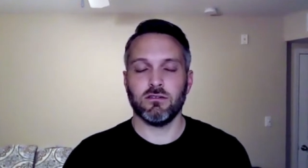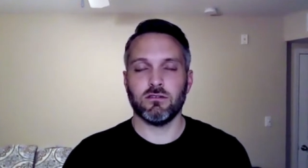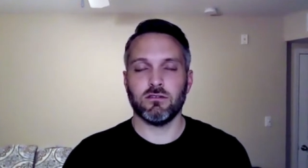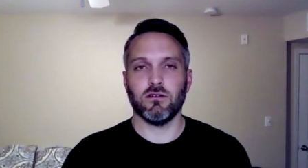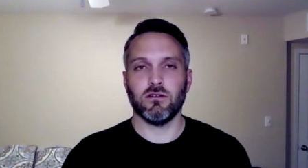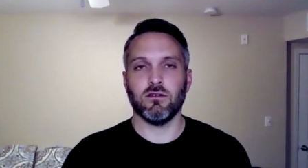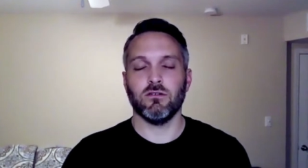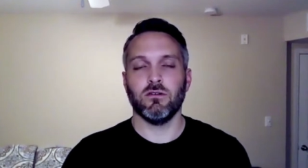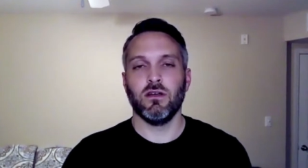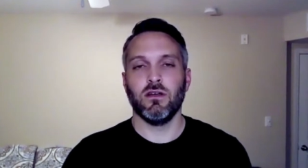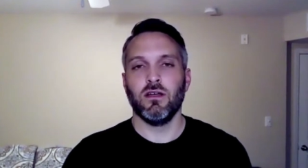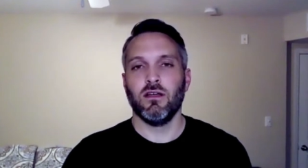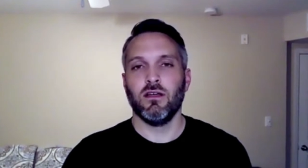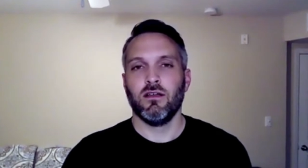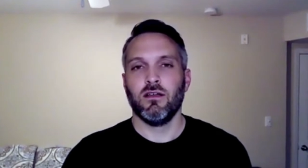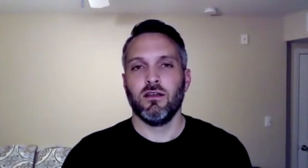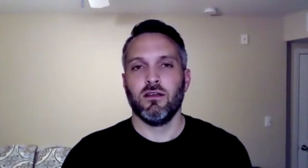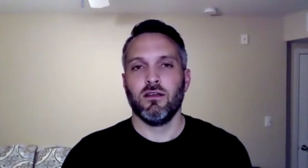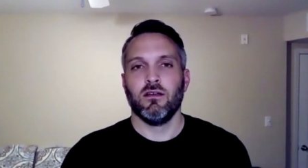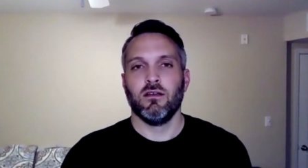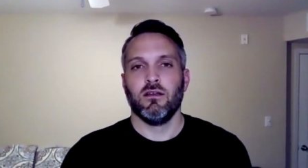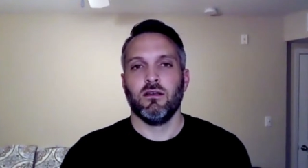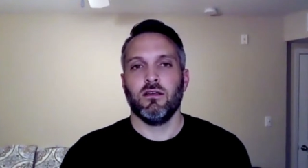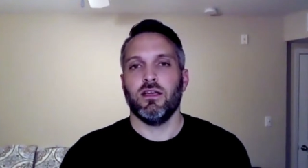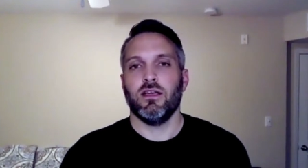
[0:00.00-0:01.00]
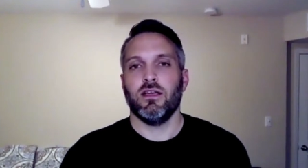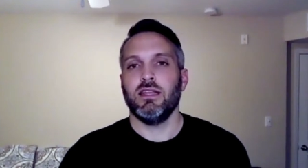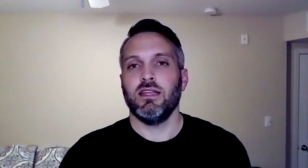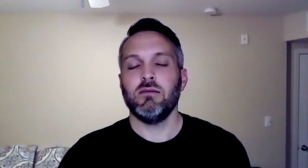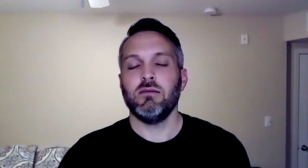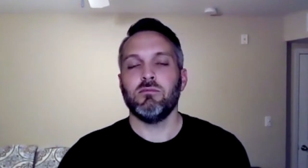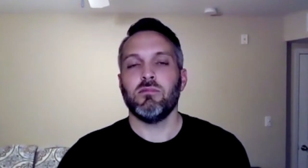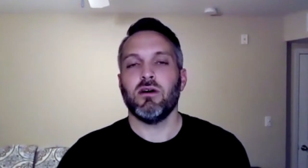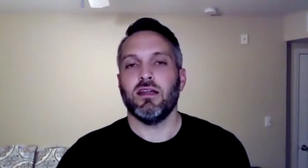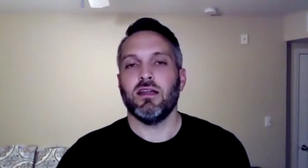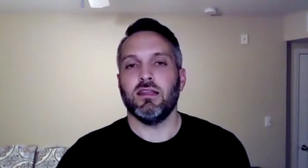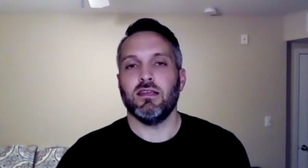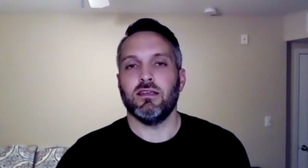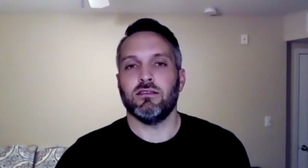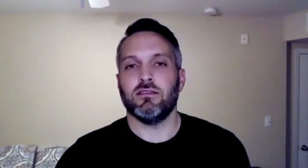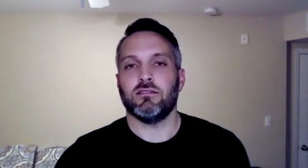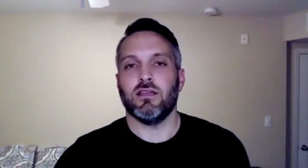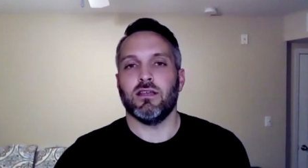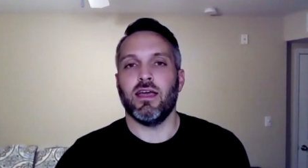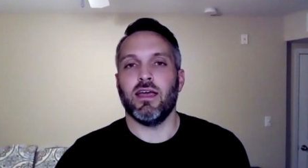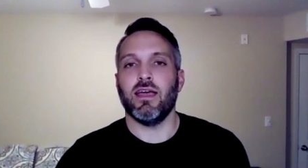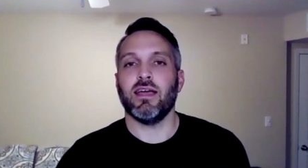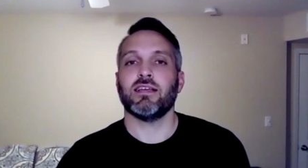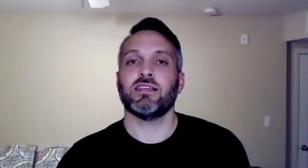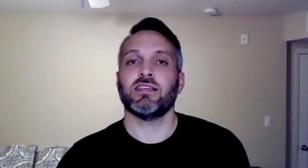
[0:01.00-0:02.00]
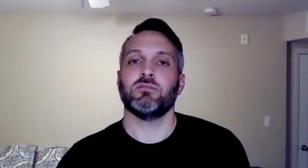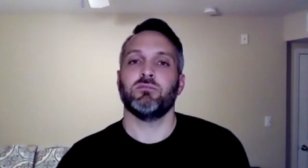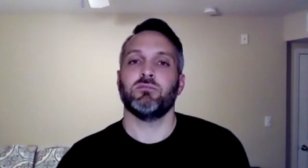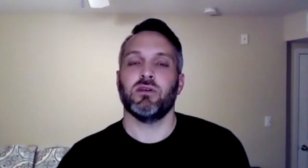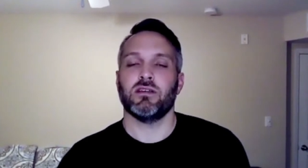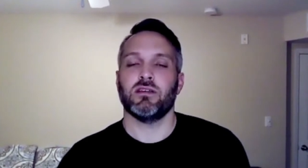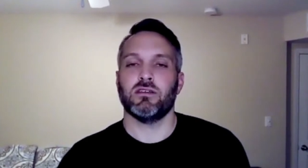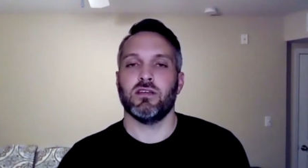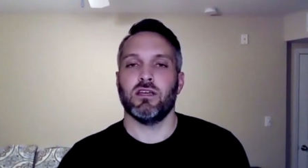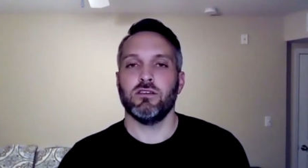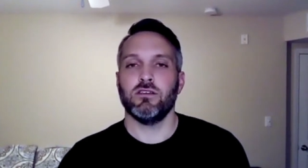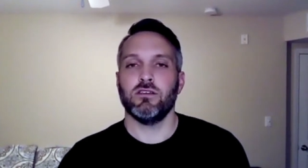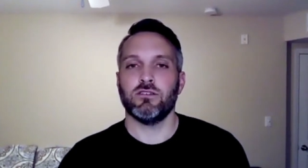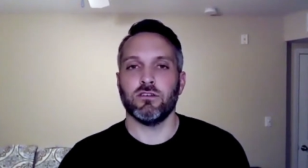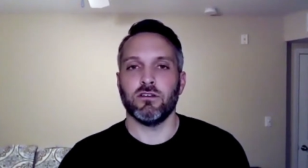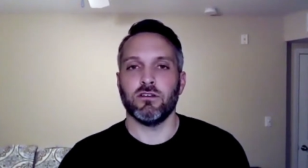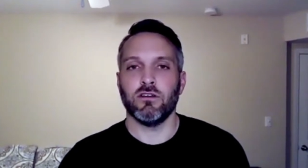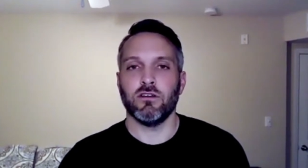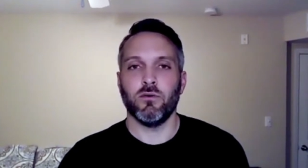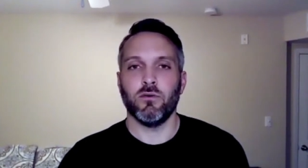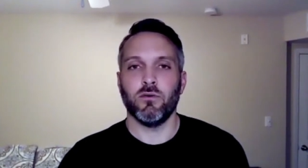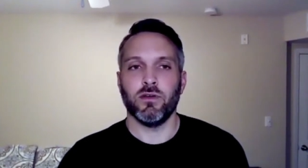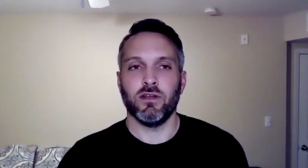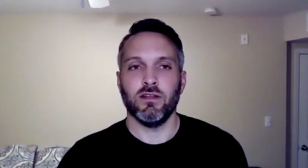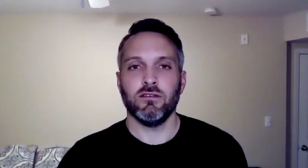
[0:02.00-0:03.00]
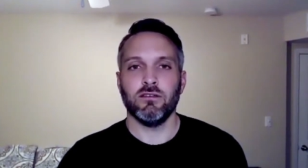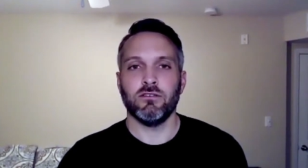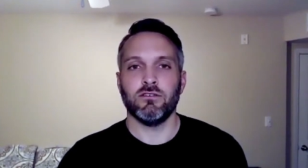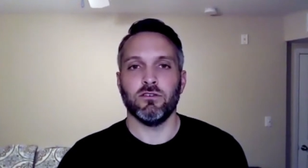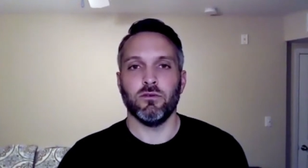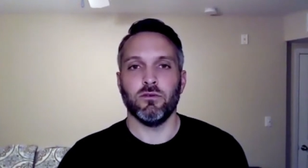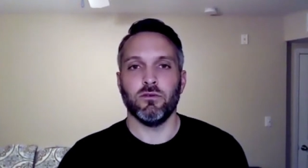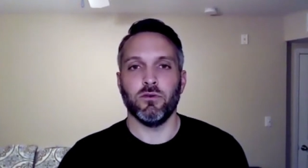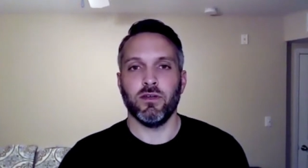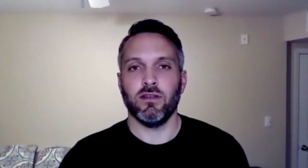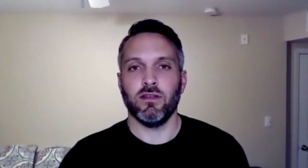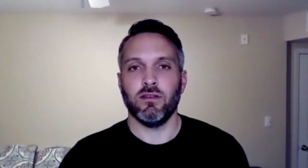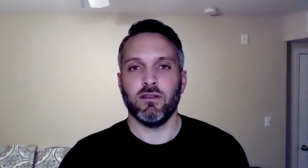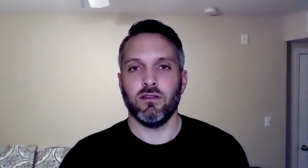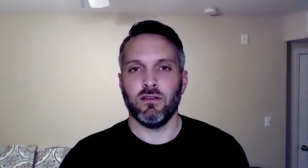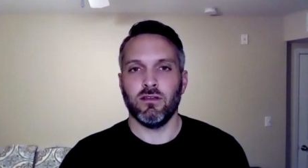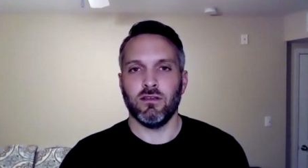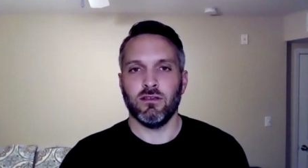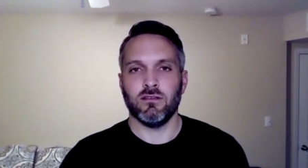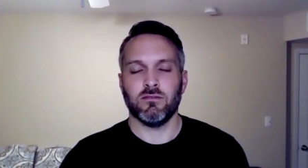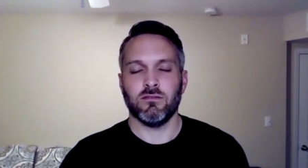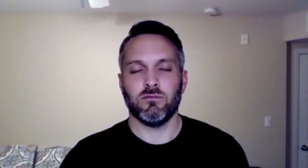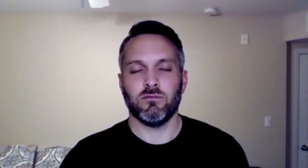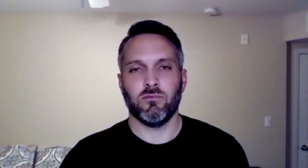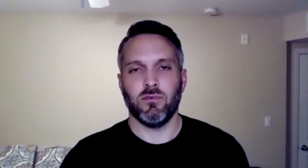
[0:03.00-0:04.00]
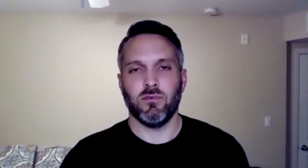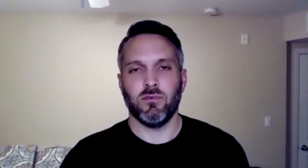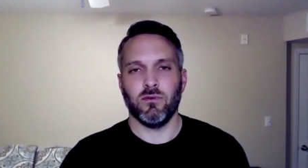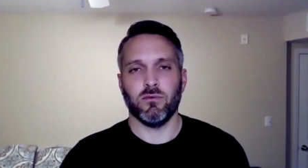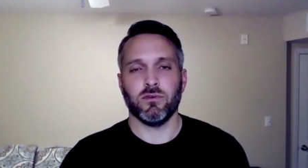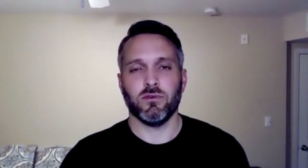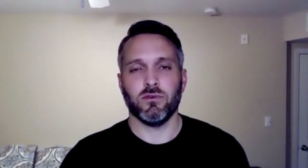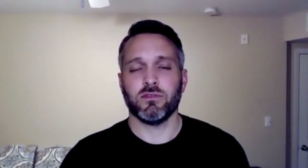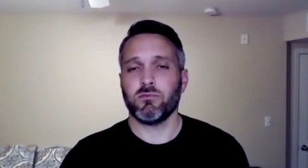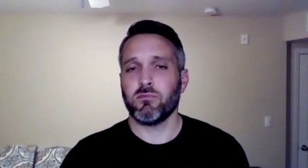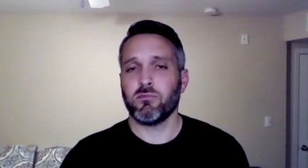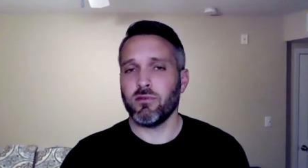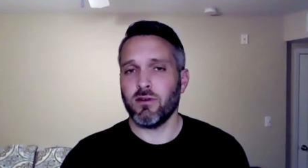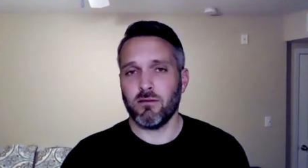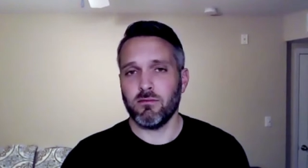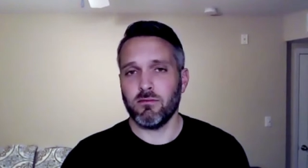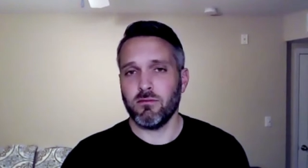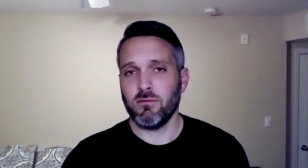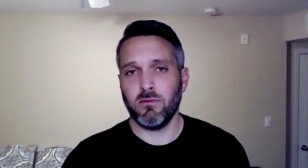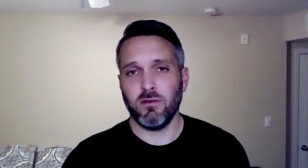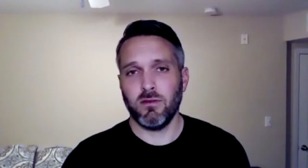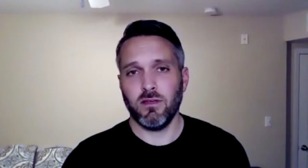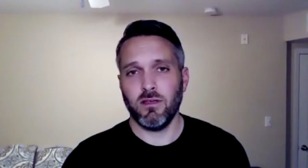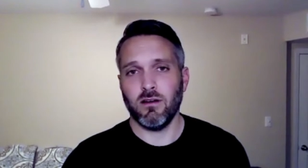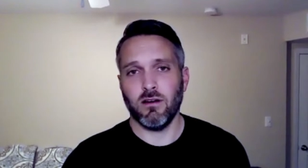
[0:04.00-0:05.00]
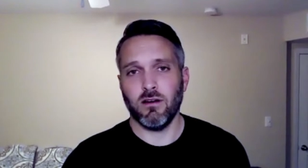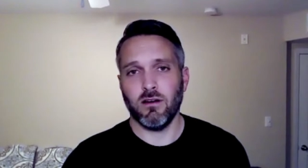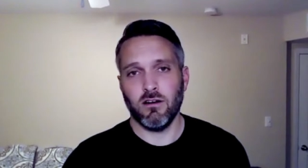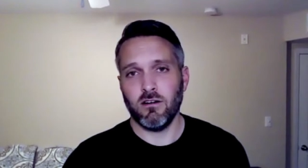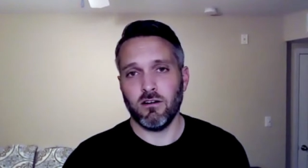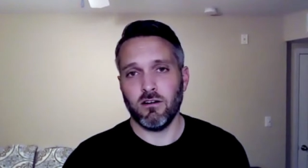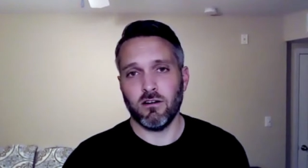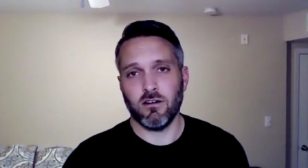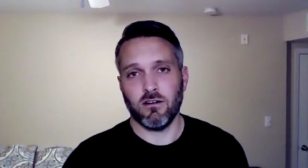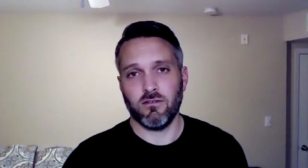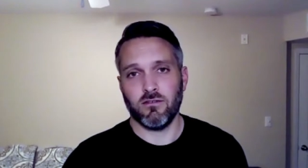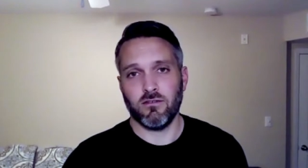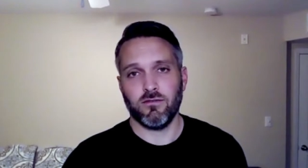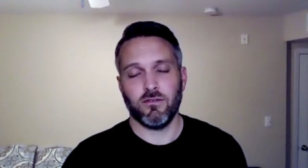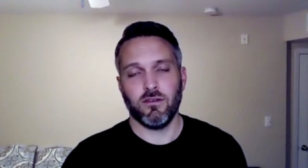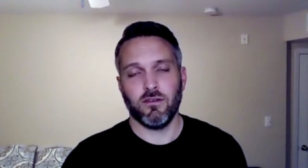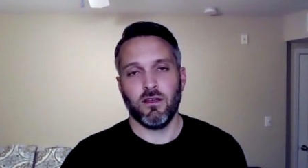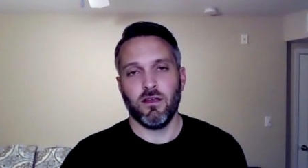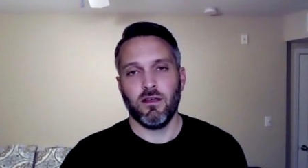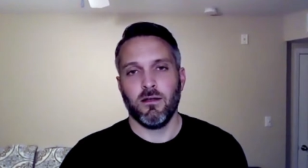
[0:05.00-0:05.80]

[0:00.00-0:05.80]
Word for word: So anybody's expectation going into it is was probably off,